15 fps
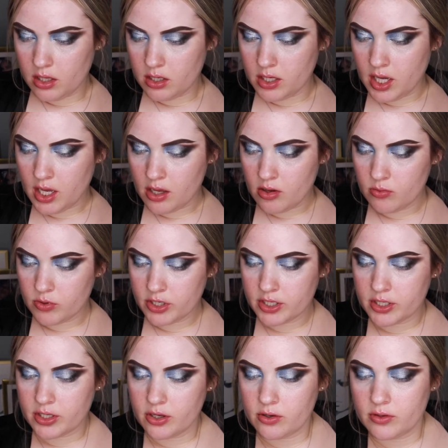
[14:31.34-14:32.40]
Now we're
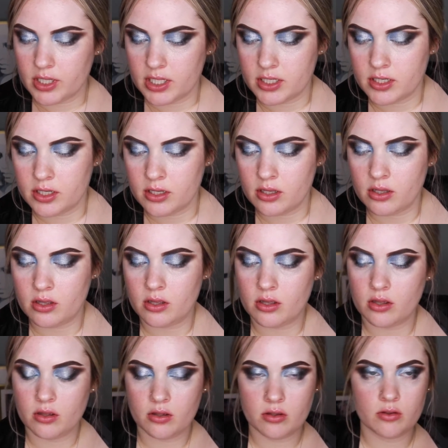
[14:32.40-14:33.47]
going to go in
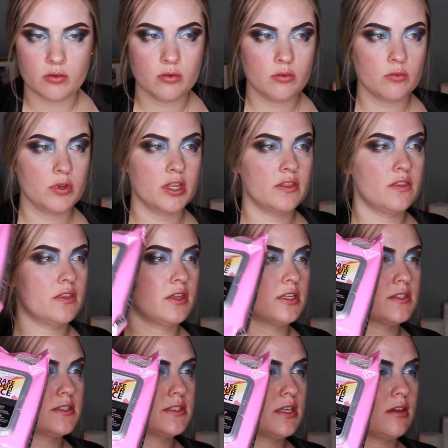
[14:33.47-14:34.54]
with
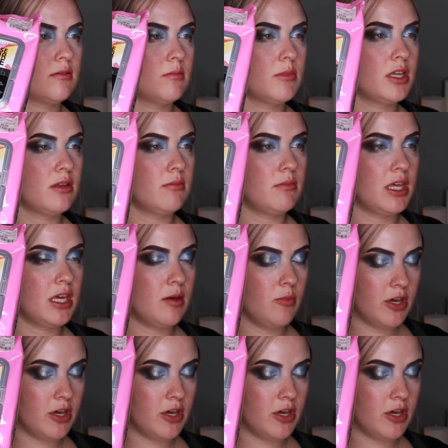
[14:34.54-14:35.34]
some makeup